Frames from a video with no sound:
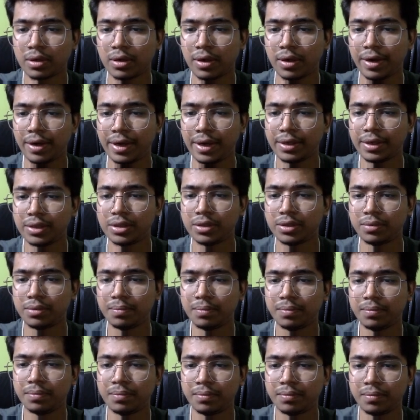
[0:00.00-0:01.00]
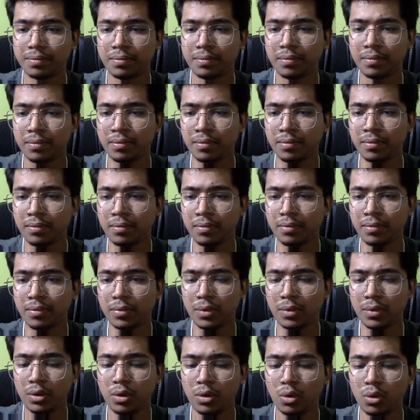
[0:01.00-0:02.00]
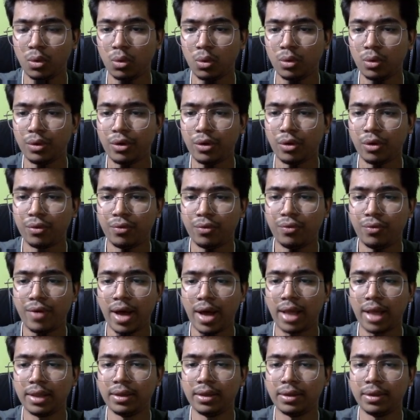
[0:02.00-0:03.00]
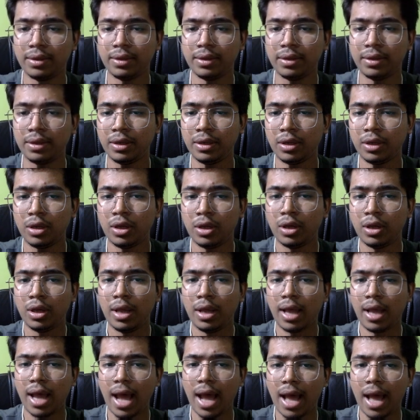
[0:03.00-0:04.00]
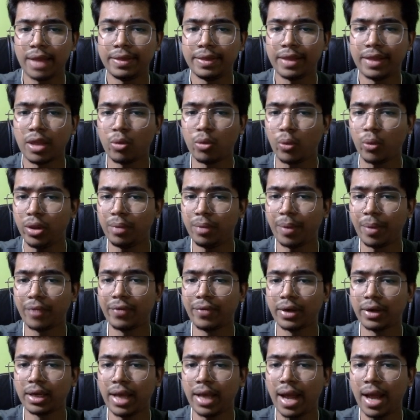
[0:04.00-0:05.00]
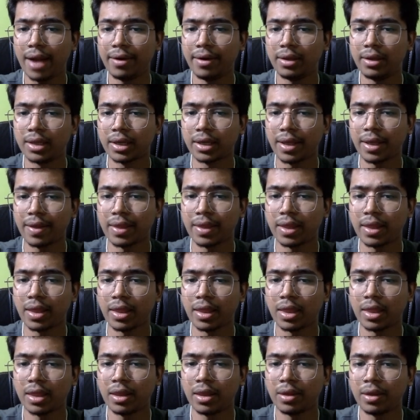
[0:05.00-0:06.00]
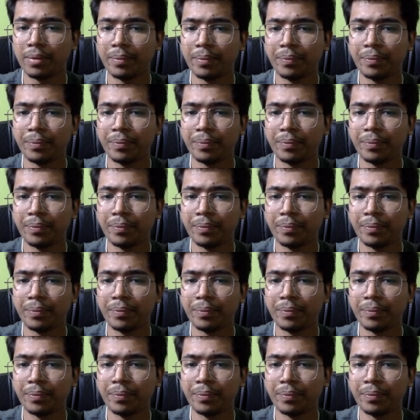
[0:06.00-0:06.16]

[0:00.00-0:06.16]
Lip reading: current node dot val, and this will perfectly handle the cases.